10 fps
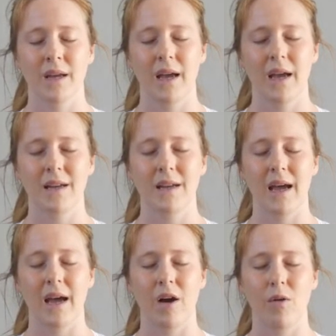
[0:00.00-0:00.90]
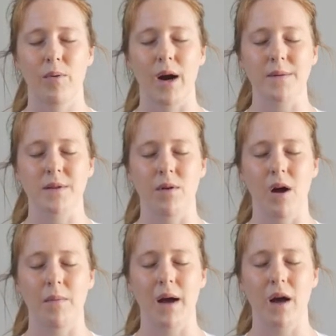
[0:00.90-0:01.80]
and out perhaps through
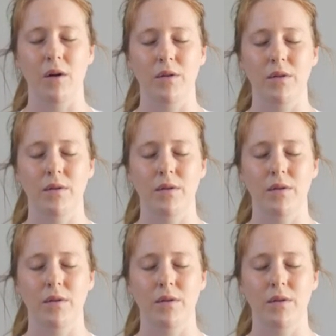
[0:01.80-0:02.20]
our mouth.